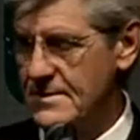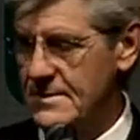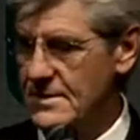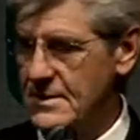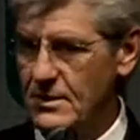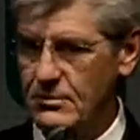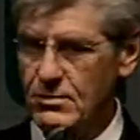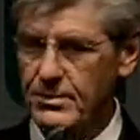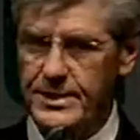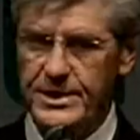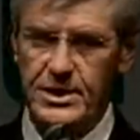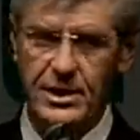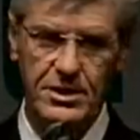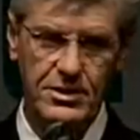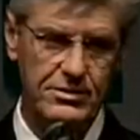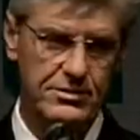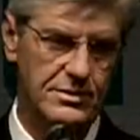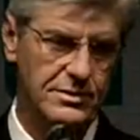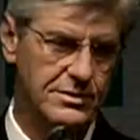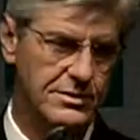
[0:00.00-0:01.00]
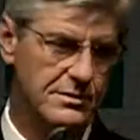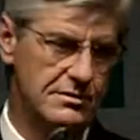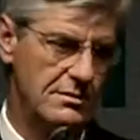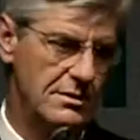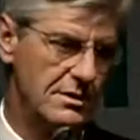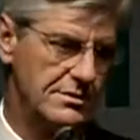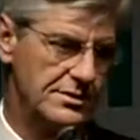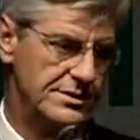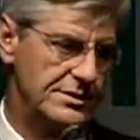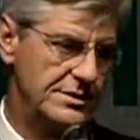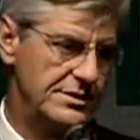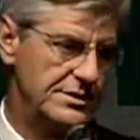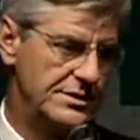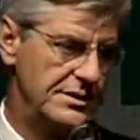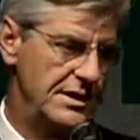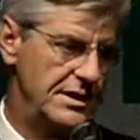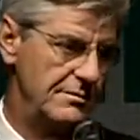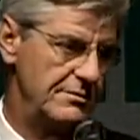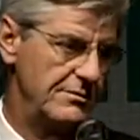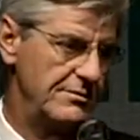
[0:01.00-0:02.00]
There will be hundreds across this
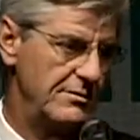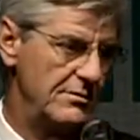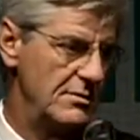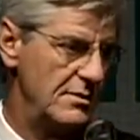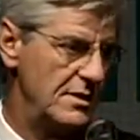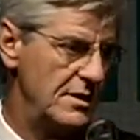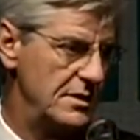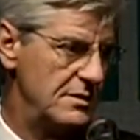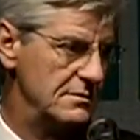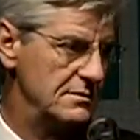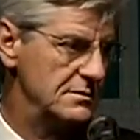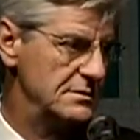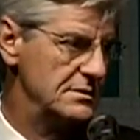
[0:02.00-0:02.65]
state before long.